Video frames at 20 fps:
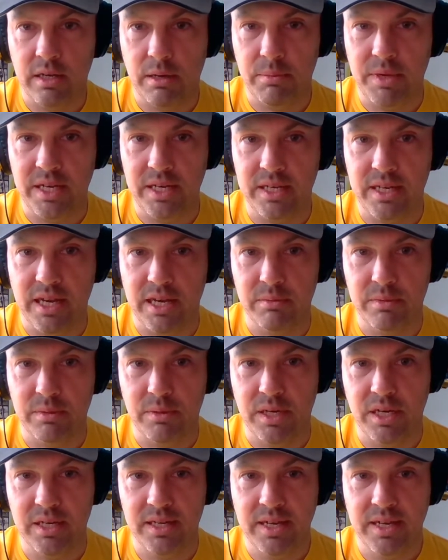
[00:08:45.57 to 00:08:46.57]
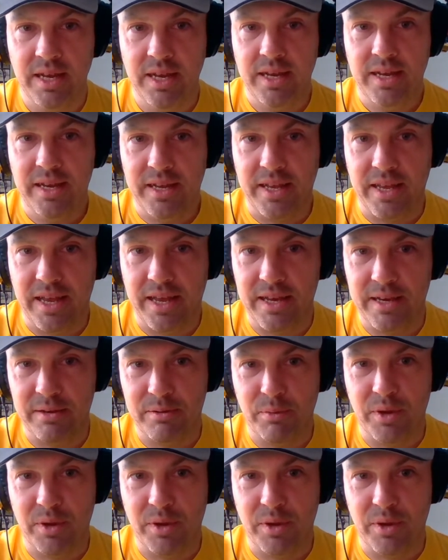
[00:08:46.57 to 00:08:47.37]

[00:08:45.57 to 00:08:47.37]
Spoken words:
I mean, yeah,